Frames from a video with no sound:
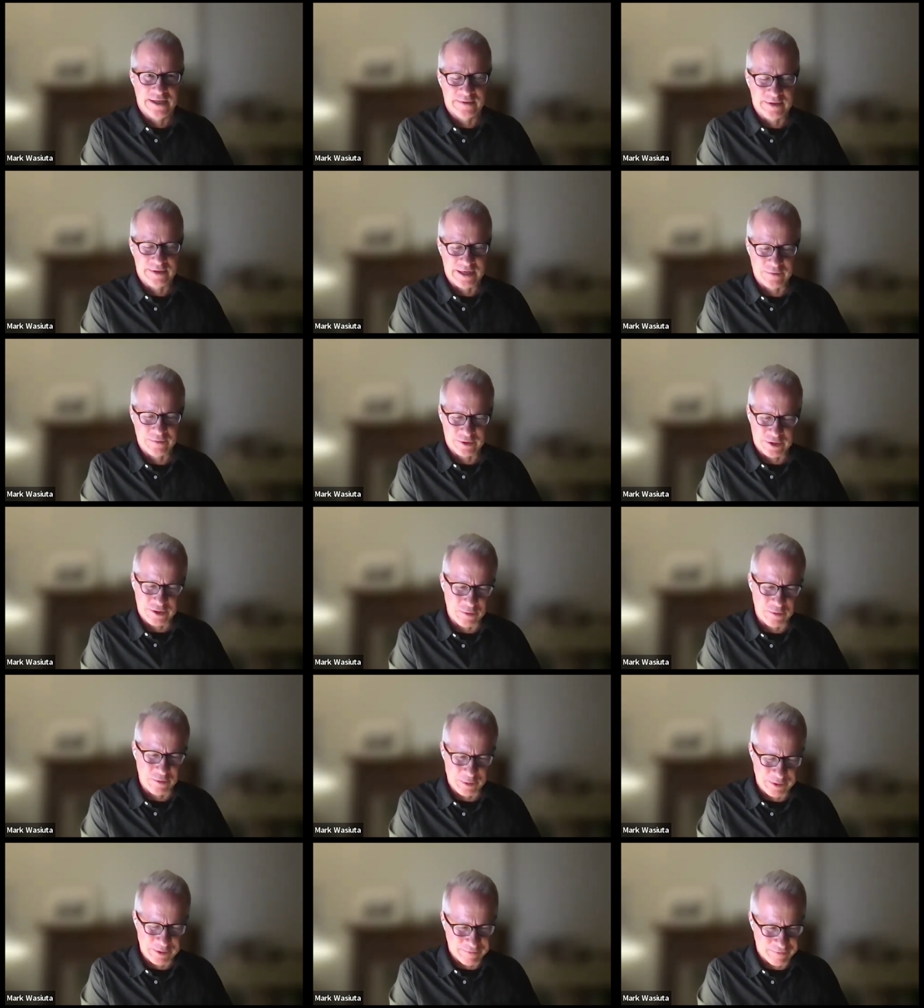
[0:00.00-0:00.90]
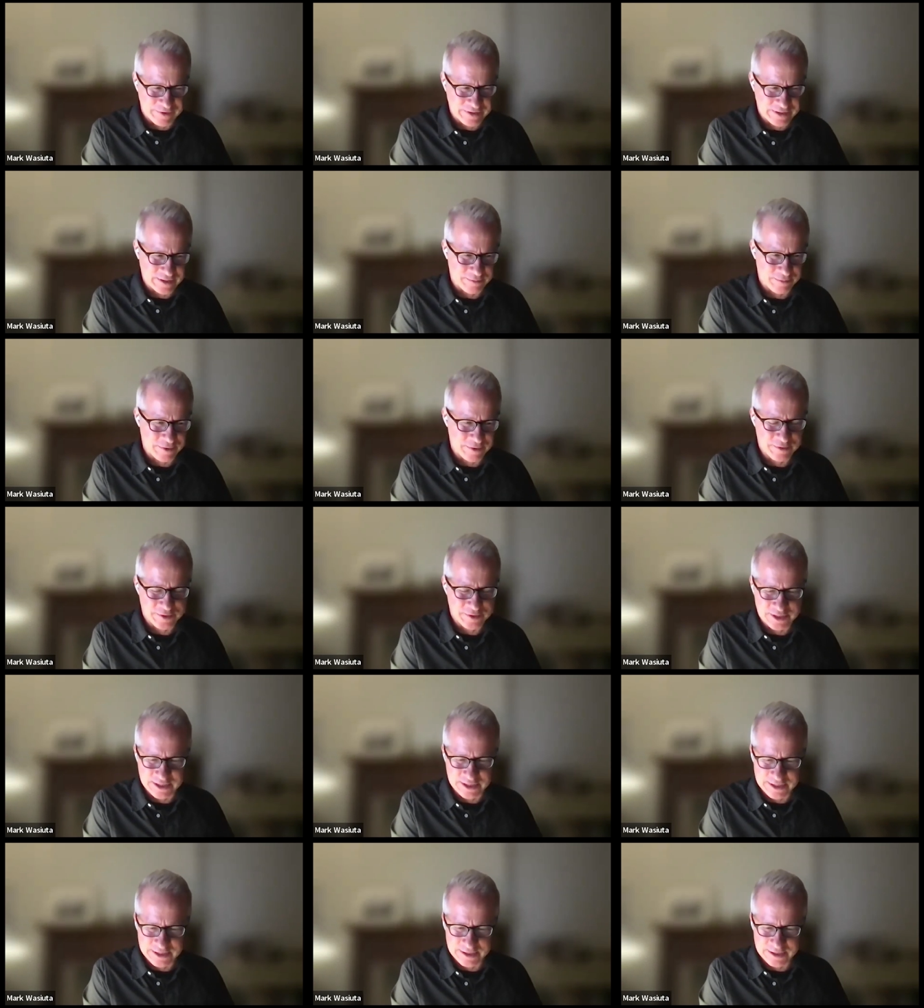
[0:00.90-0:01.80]
and, and so when we visit
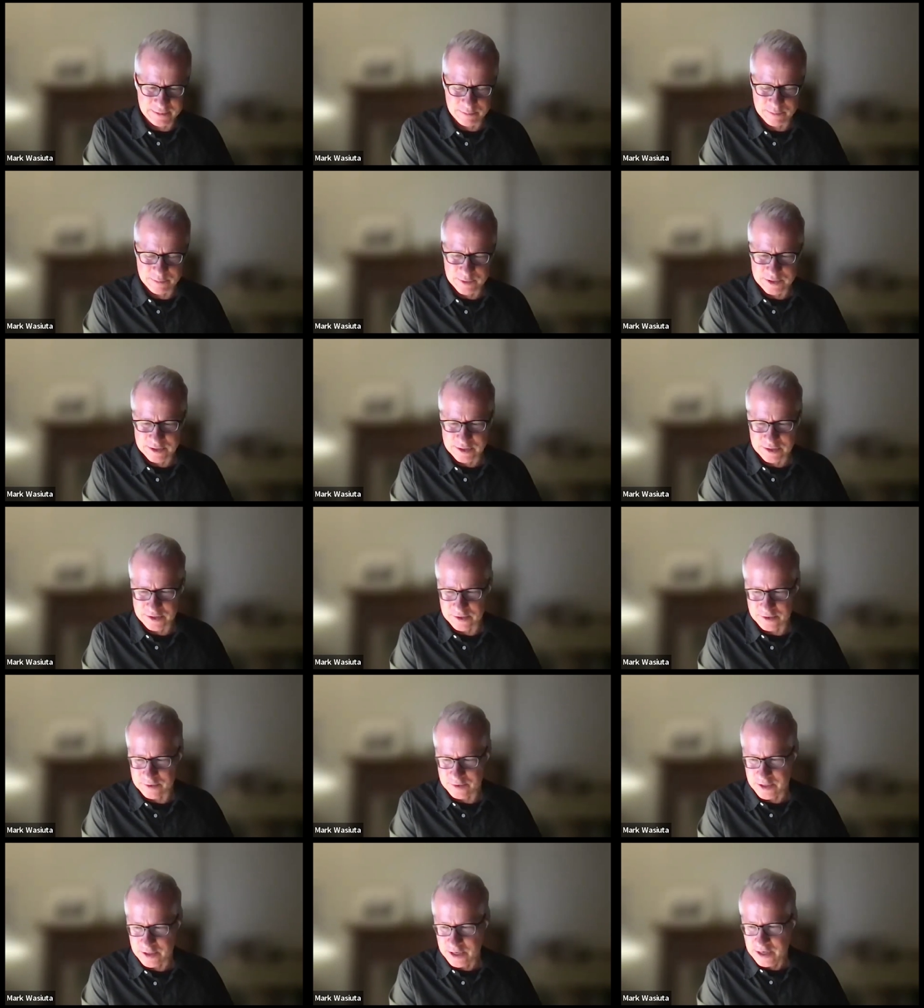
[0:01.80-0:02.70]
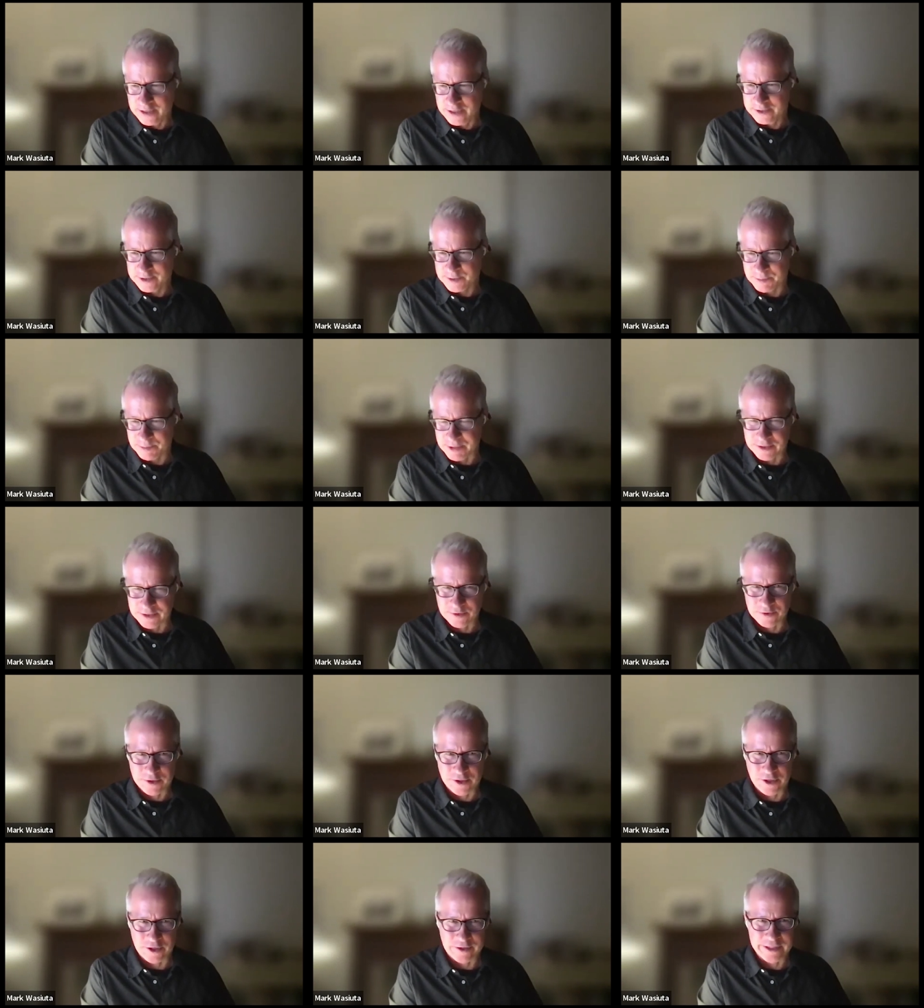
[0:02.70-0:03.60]
museums to speak
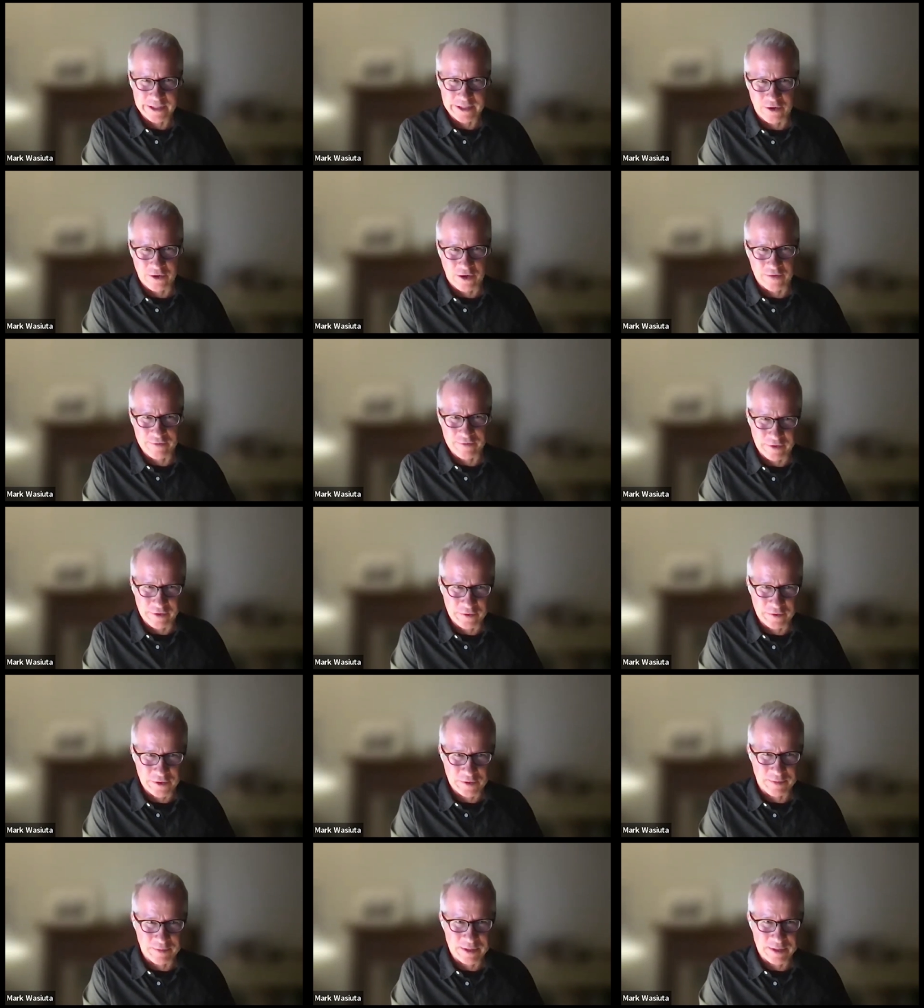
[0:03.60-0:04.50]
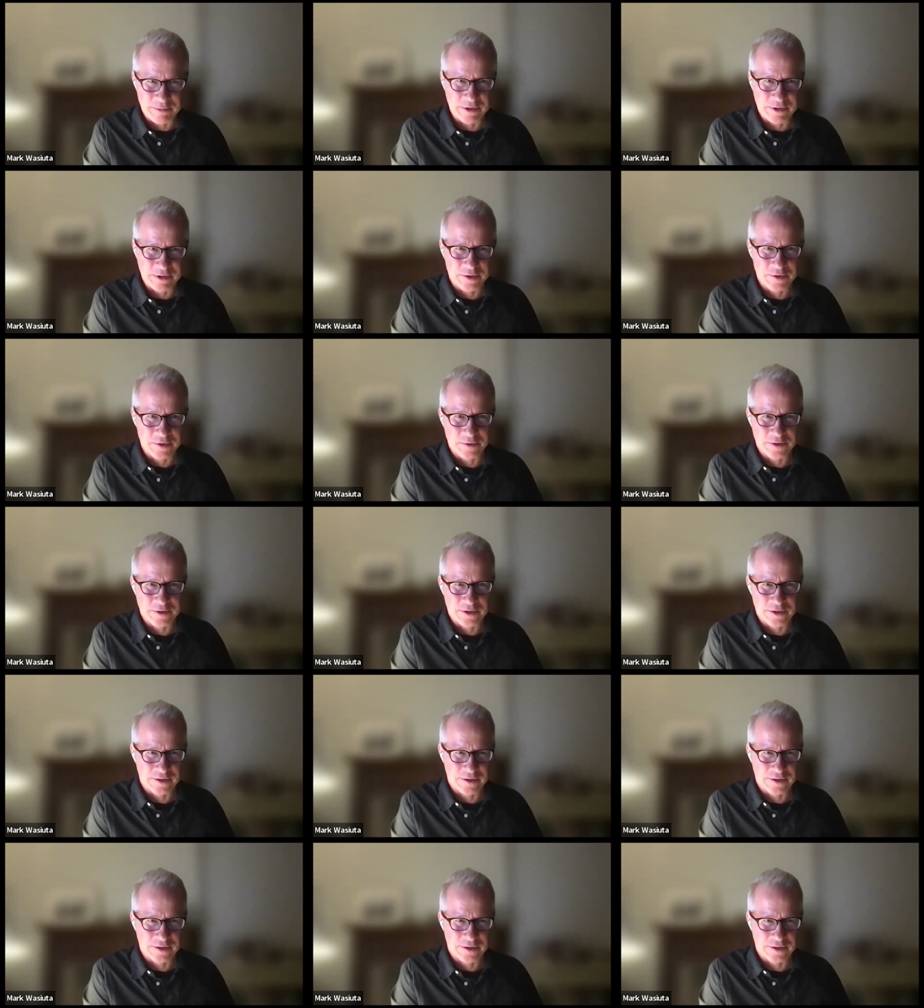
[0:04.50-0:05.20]
to a curator, often those are people who